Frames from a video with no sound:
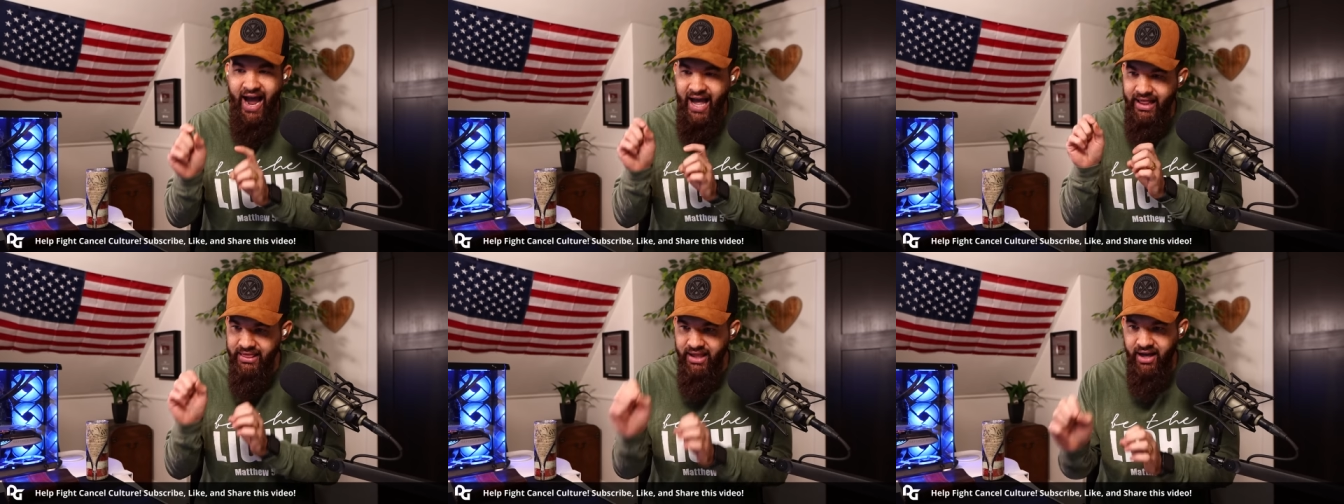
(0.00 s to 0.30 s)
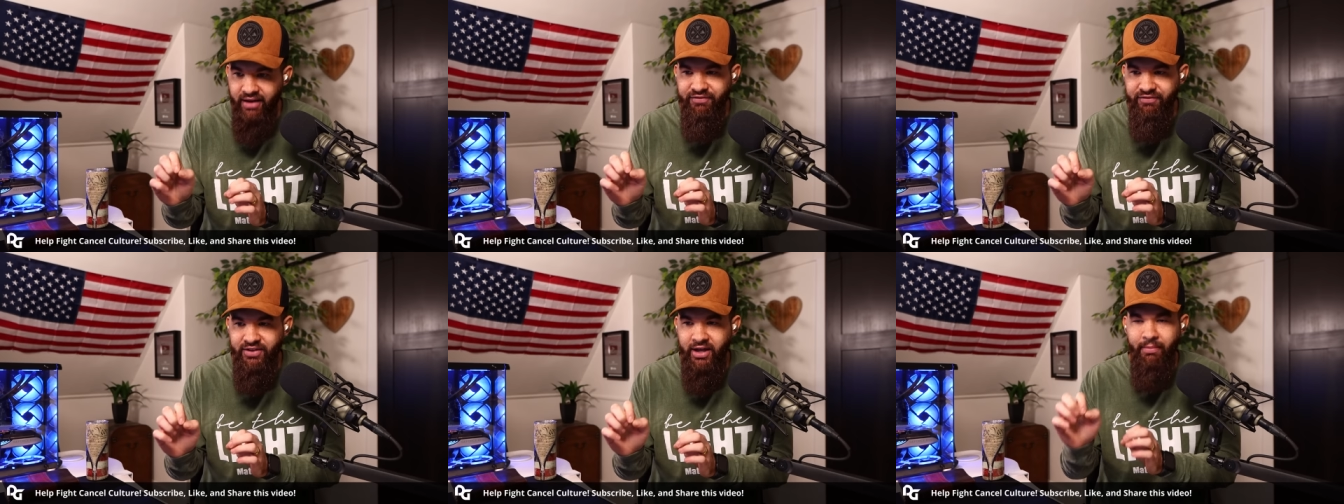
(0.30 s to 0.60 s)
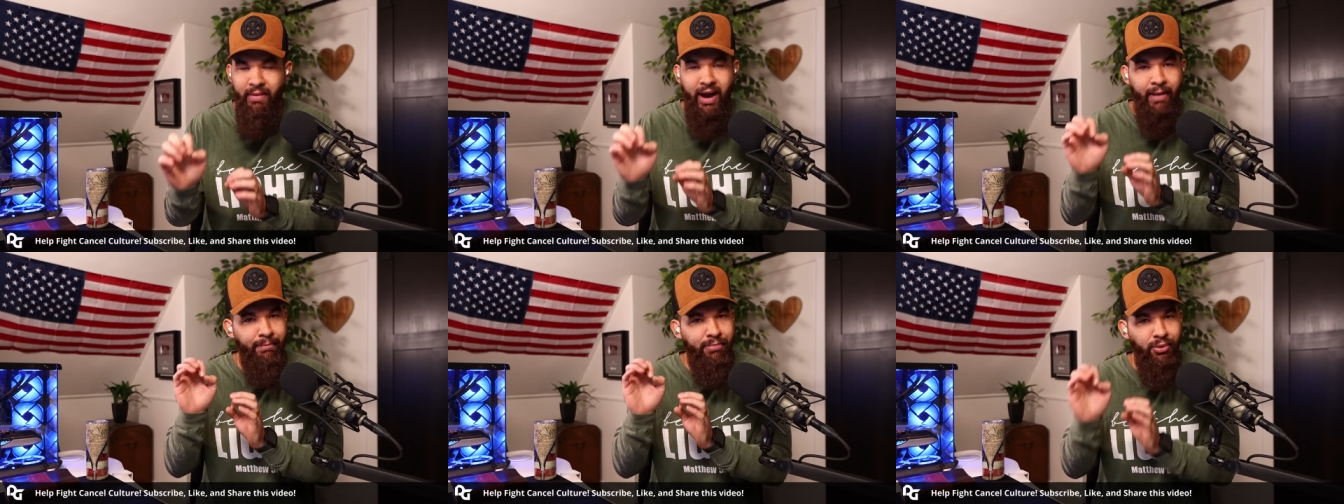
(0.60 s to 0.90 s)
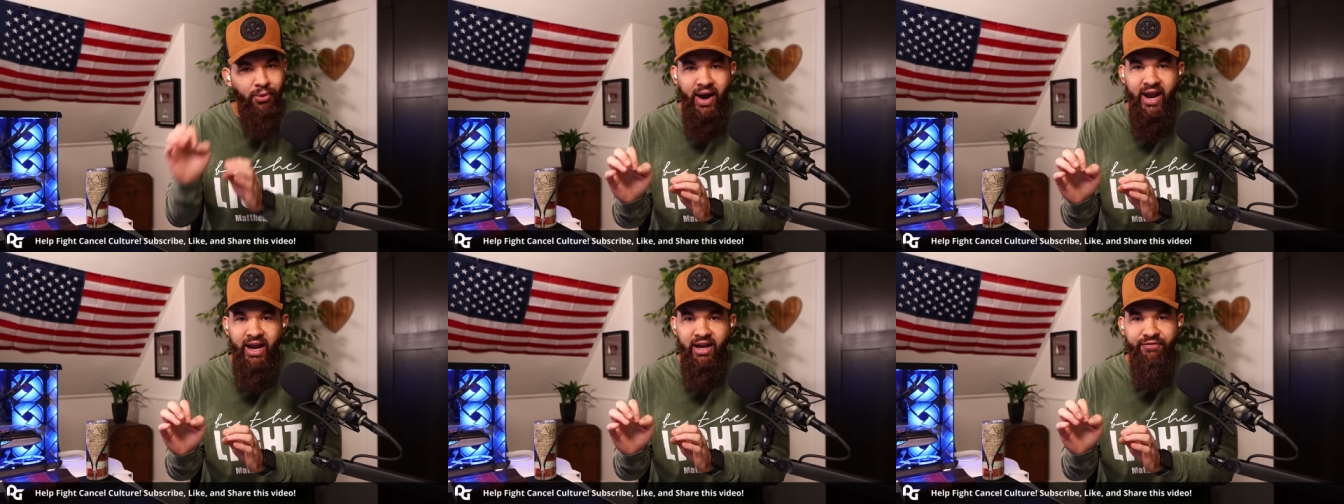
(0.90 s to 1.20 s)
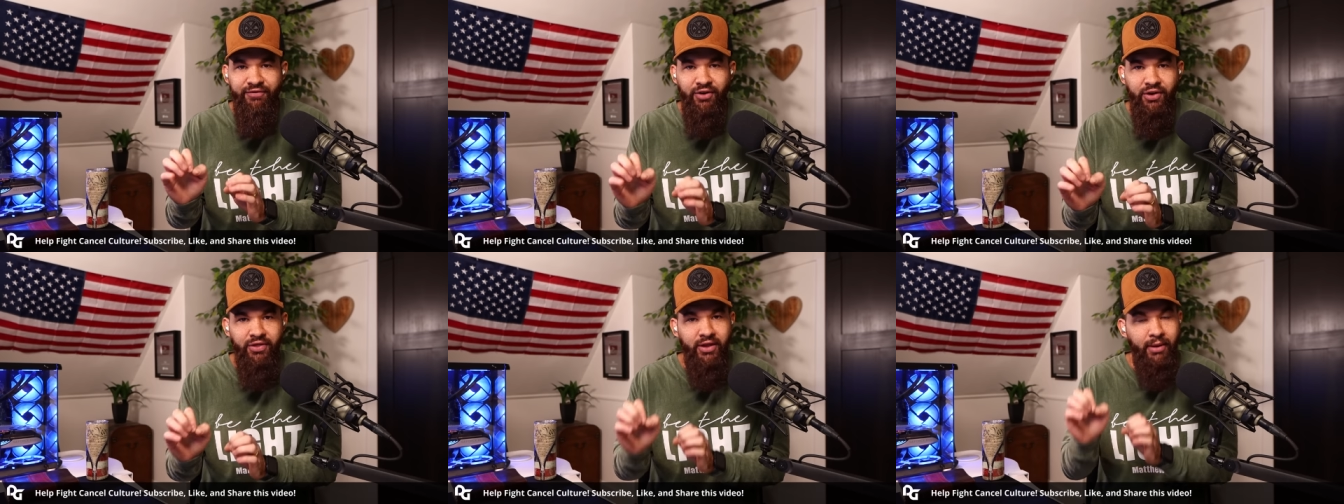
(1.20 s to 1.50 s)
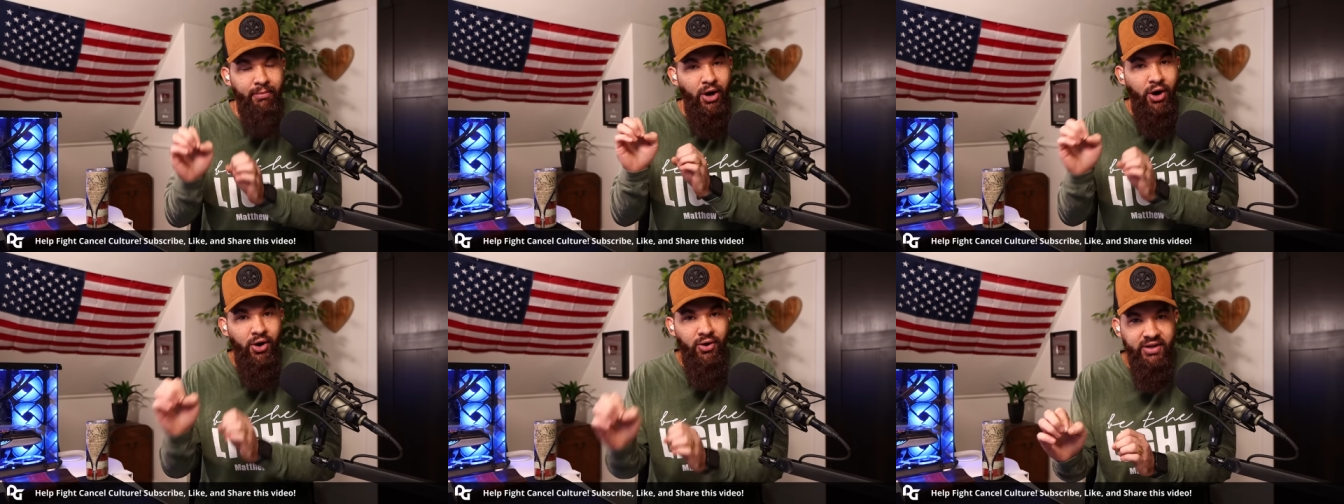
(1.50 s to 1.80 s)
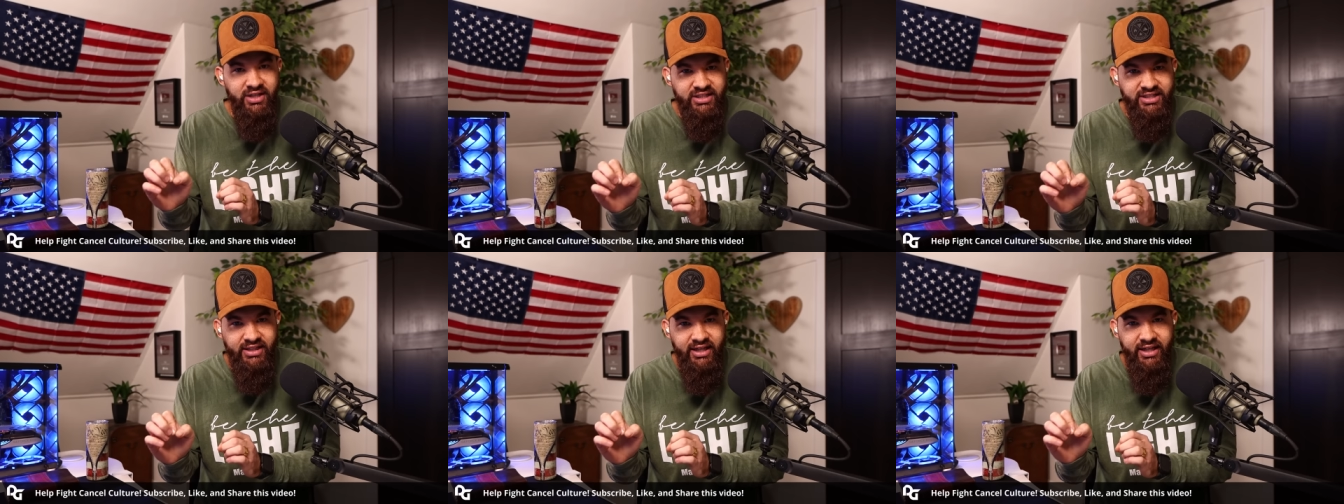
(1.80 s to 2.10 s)
I love them. I'm praying for them
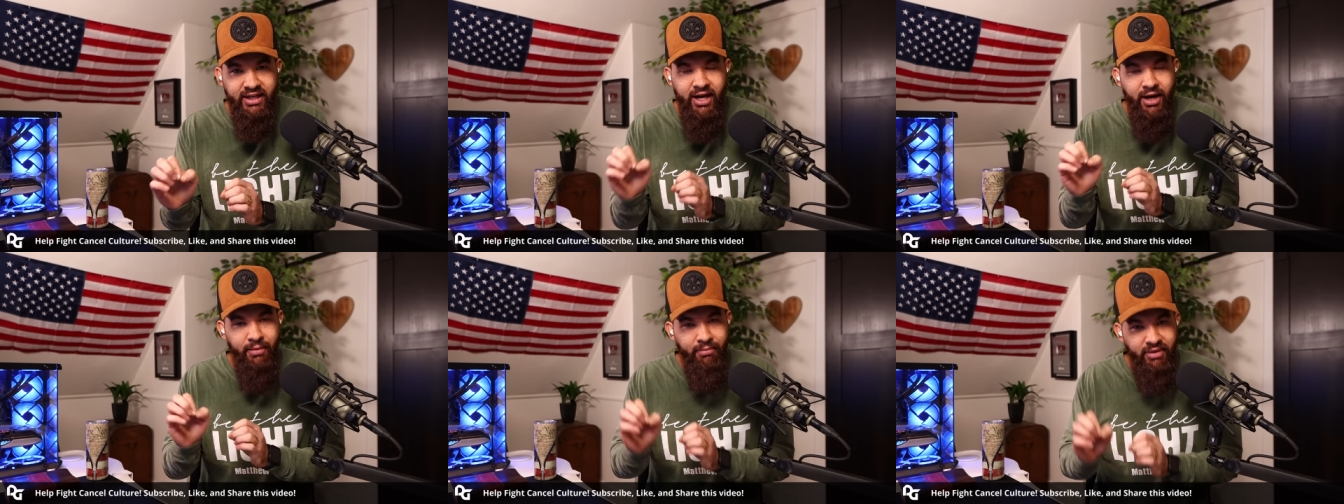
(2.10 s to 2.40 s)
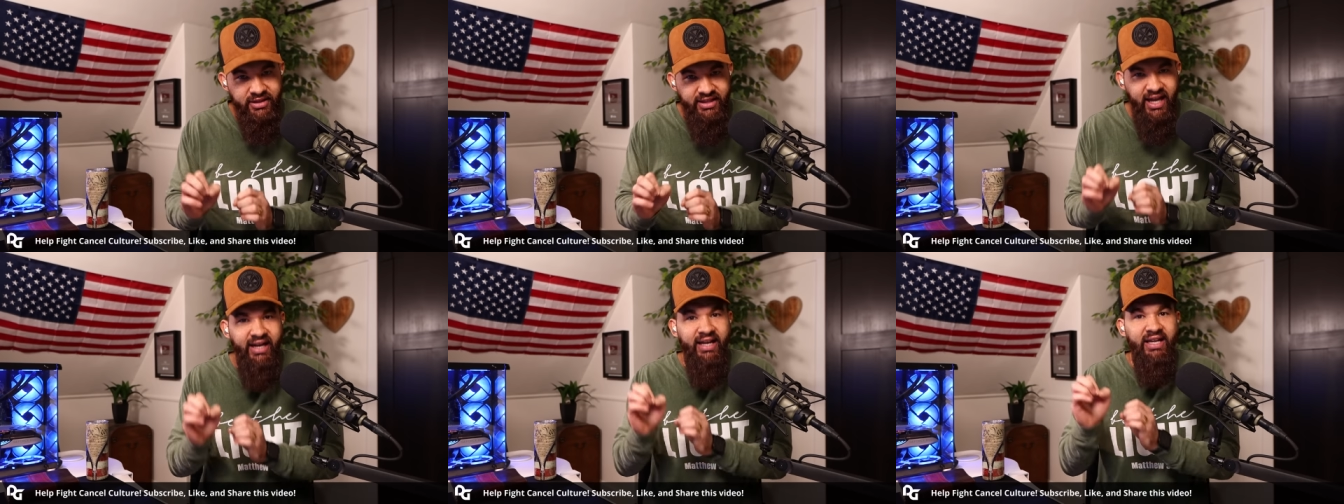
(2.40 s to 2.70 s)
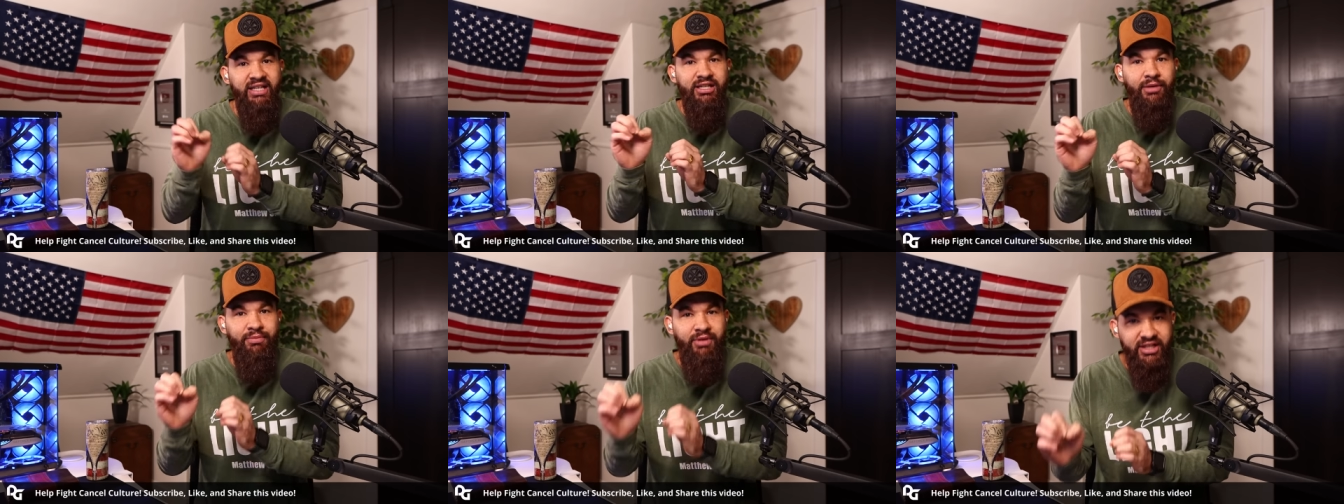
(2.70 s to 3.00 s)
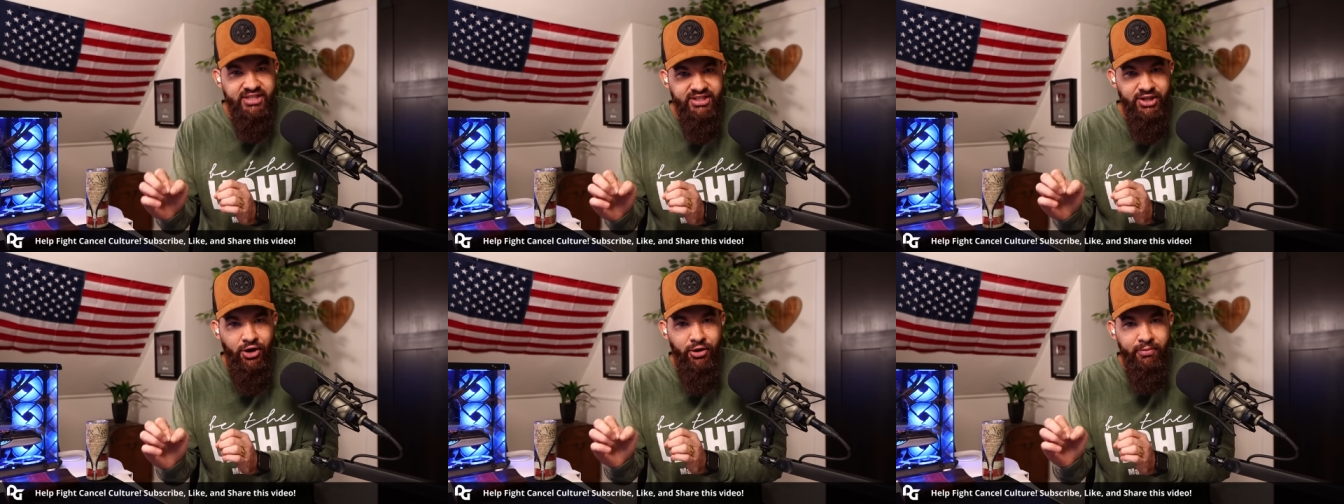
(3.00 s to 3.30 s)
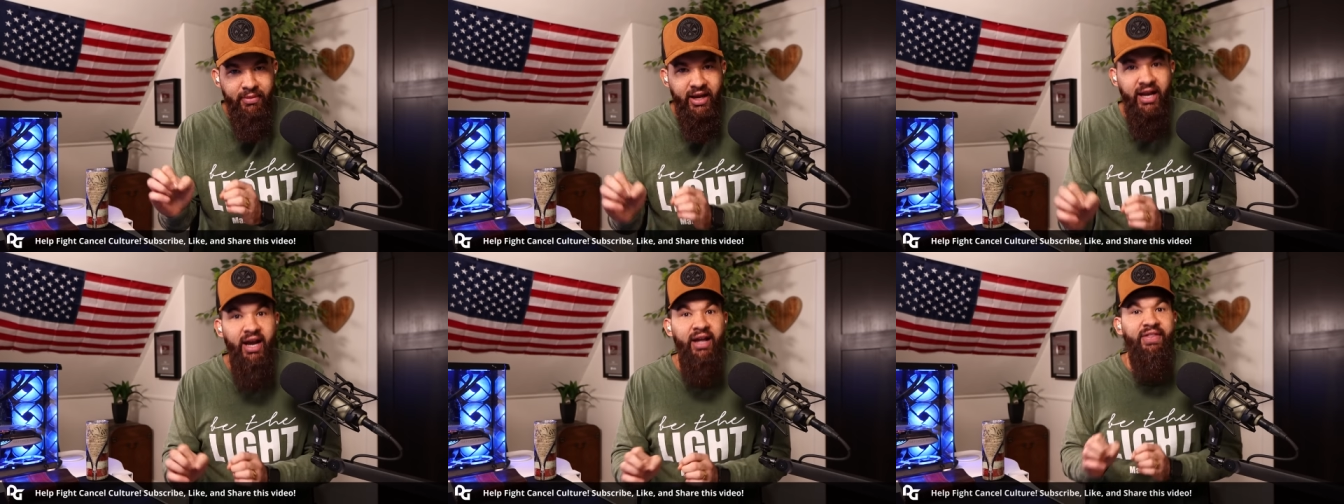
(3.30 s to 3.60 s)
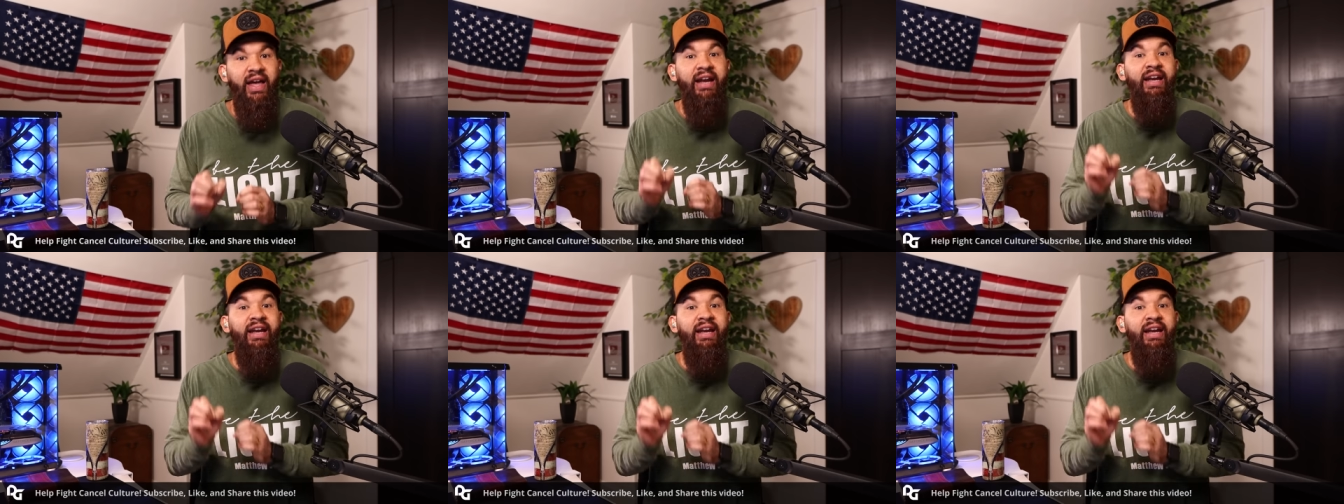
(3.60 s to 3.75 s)
earnestly, but they need some discernment.